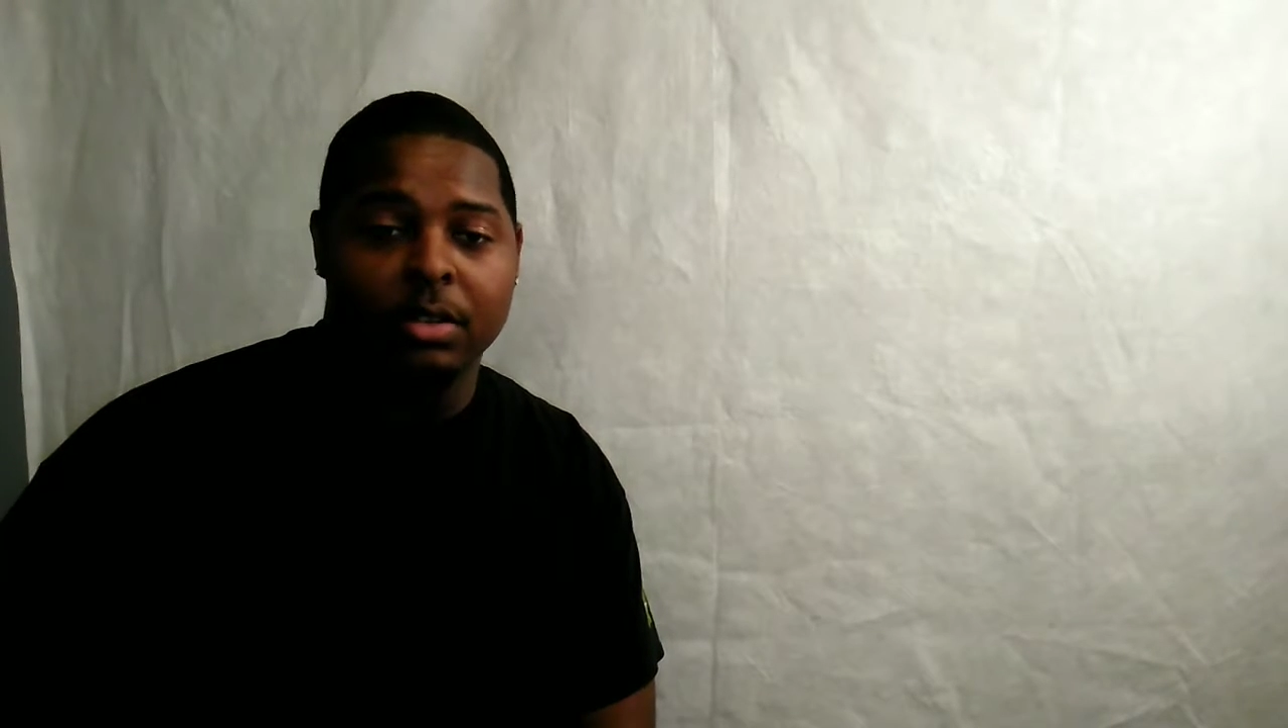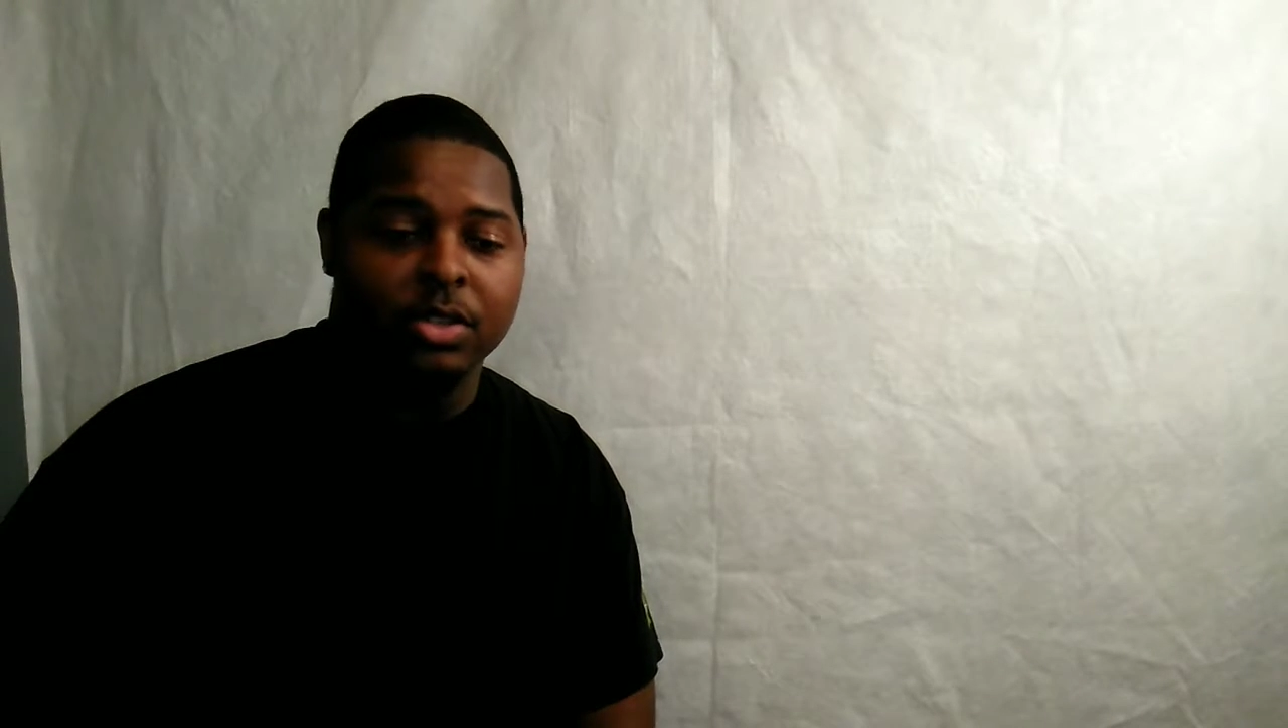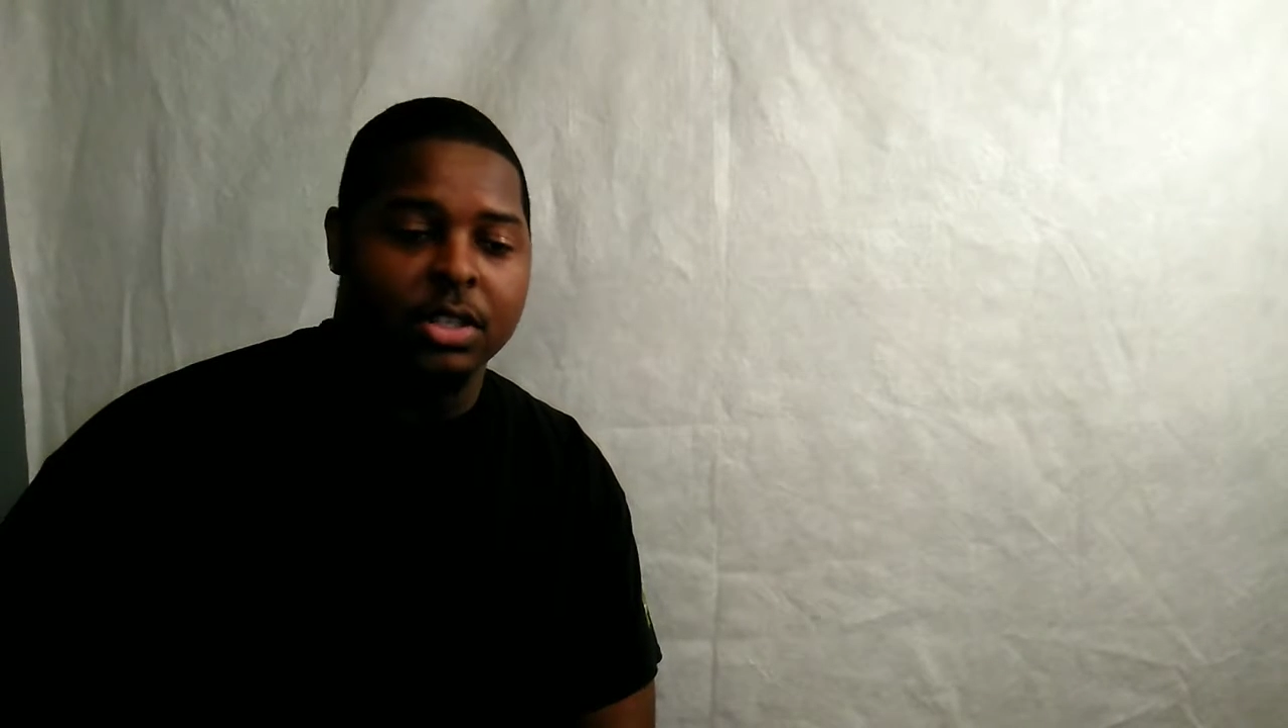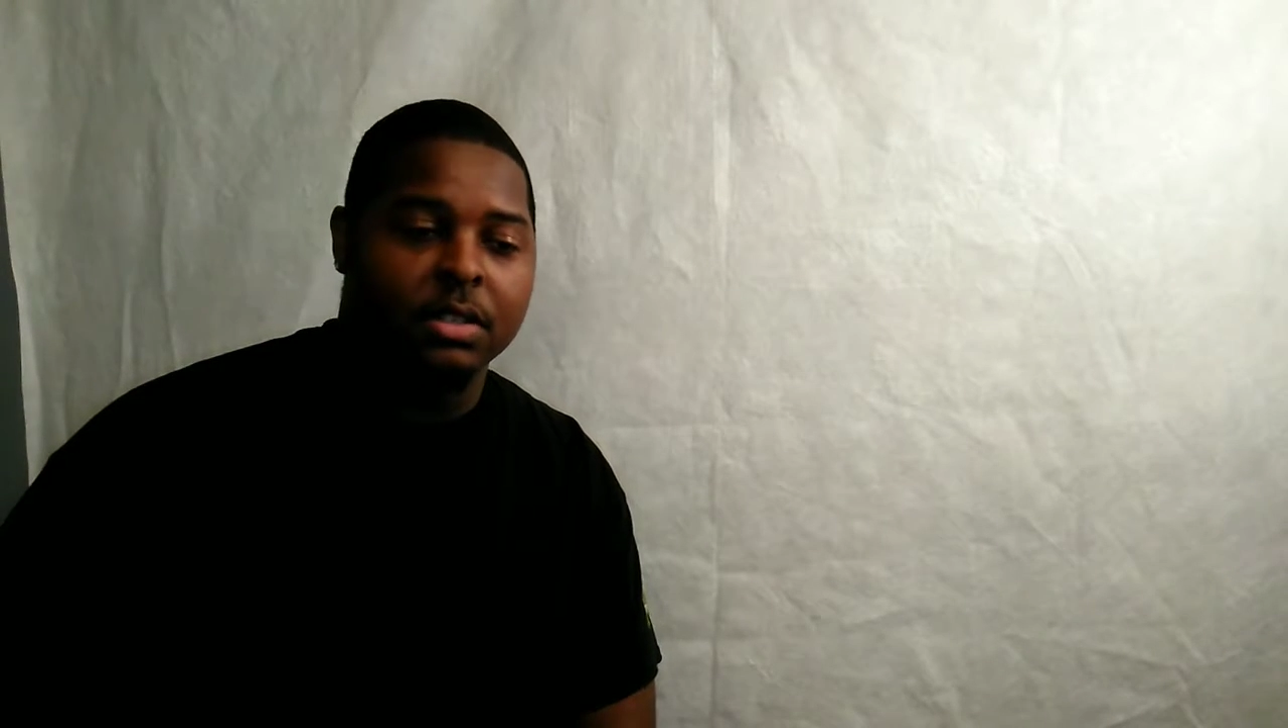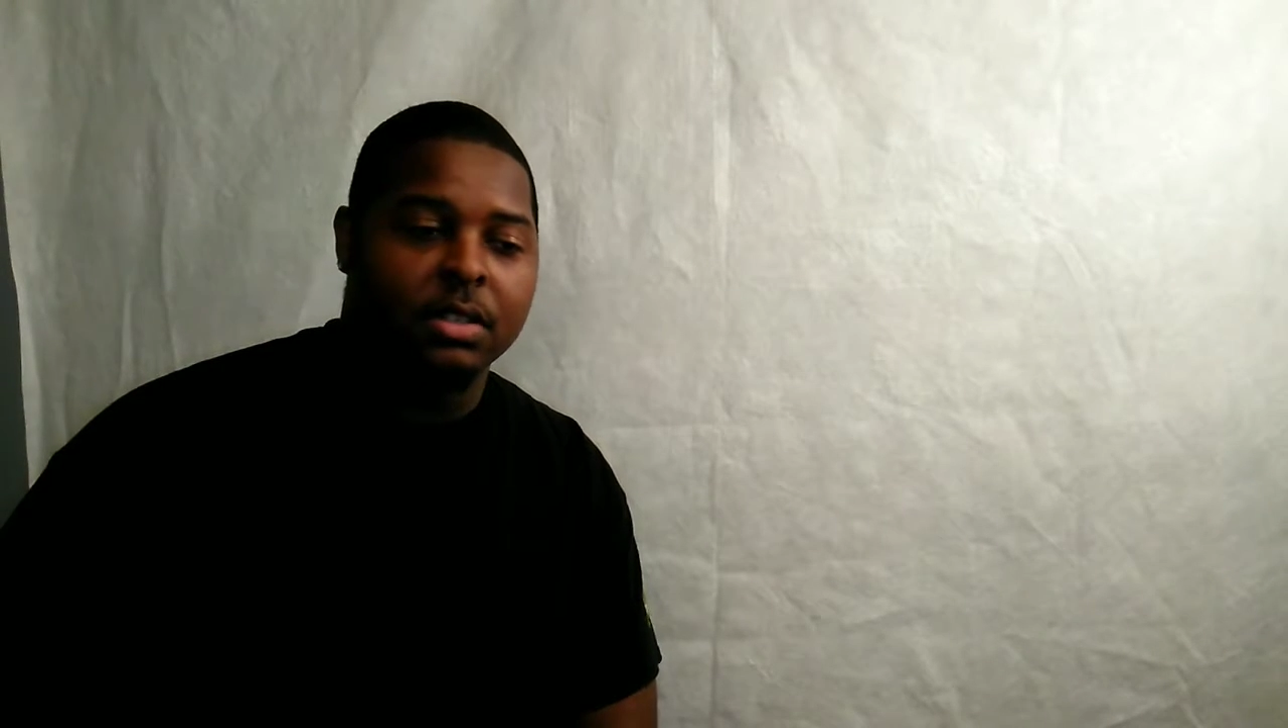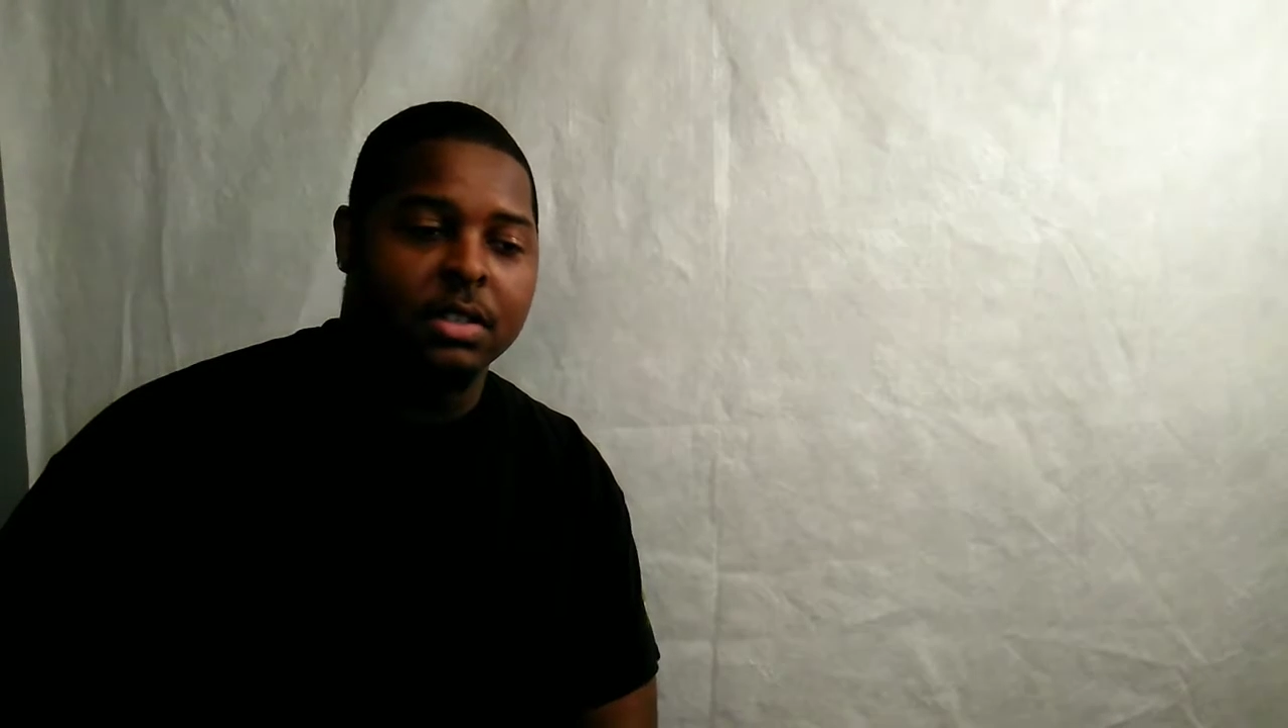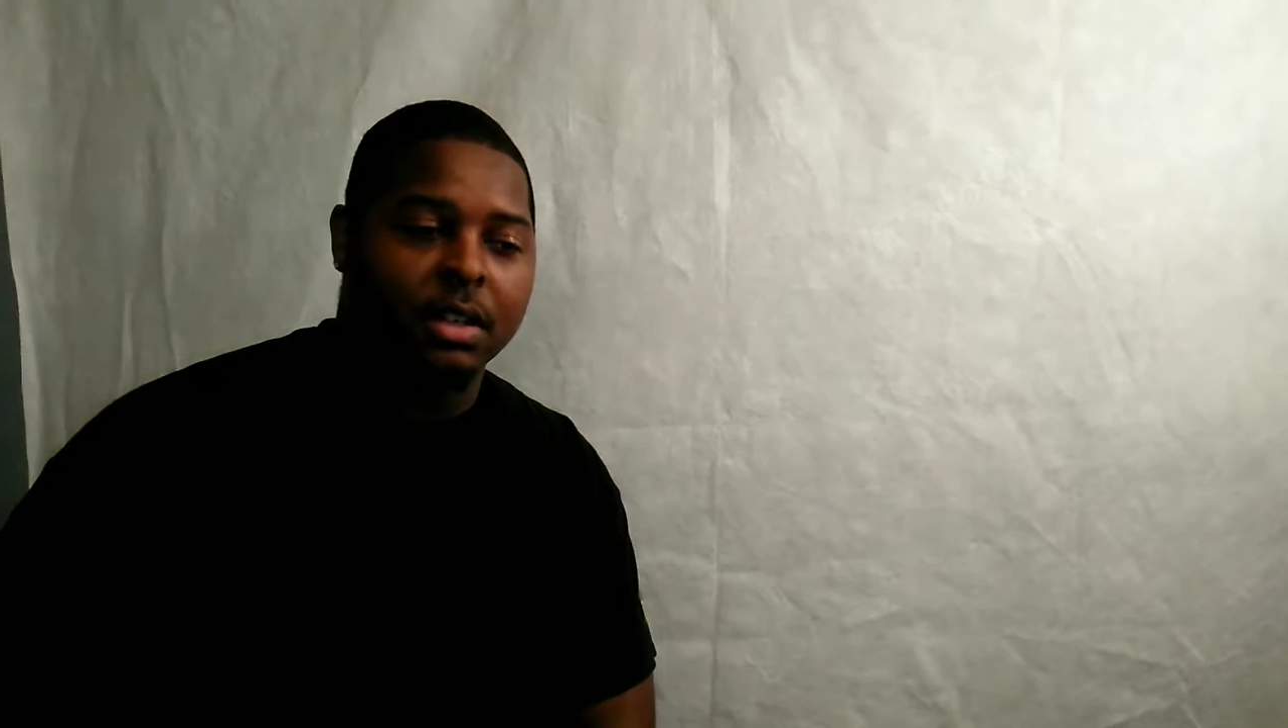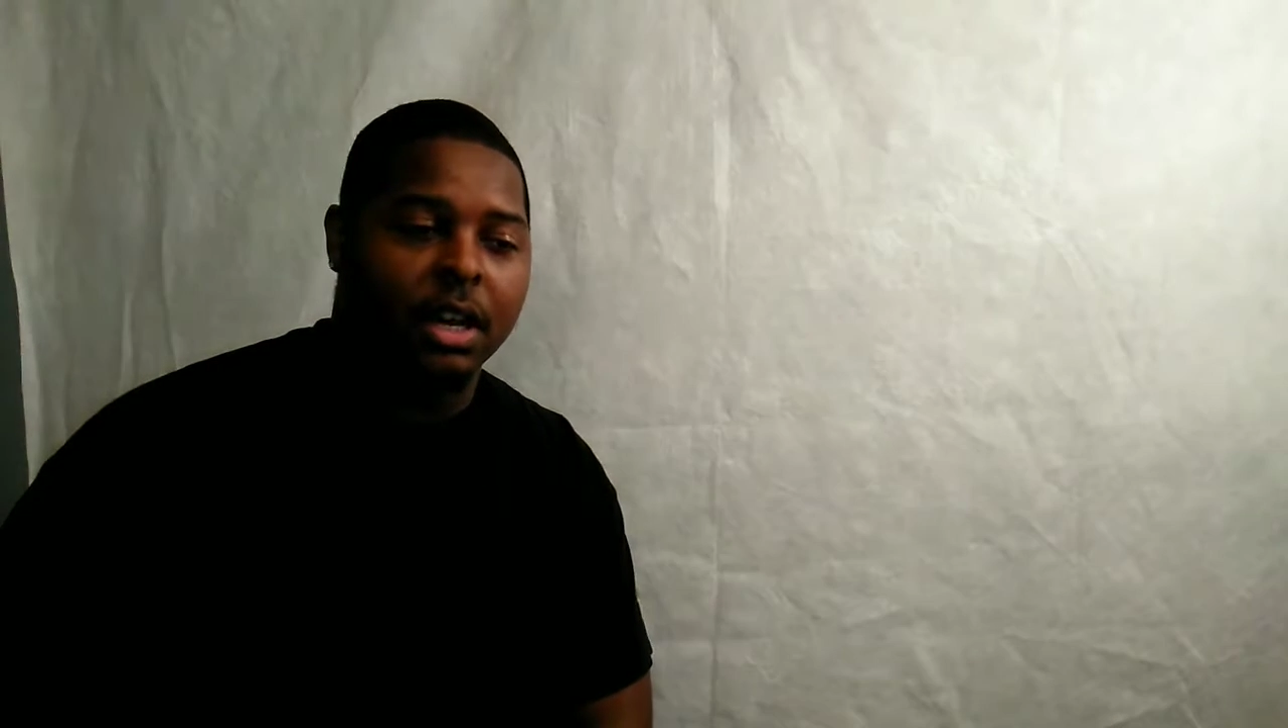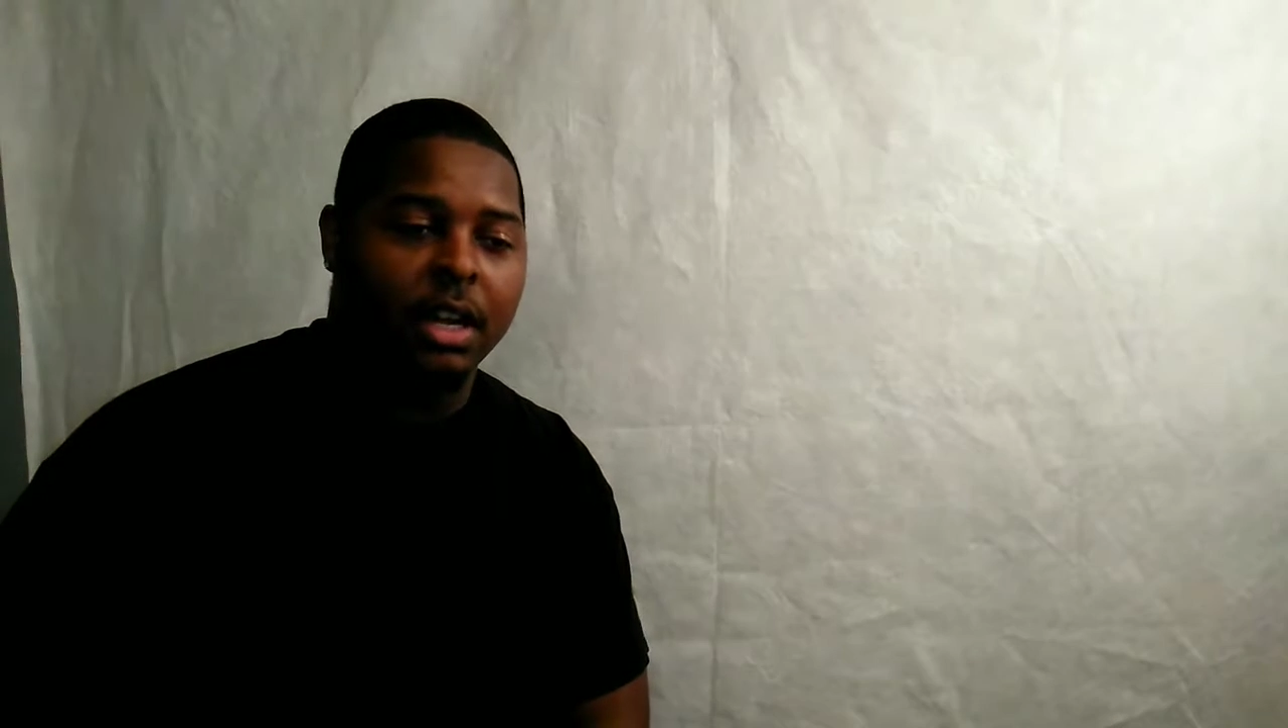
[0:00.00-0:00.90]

Illusions,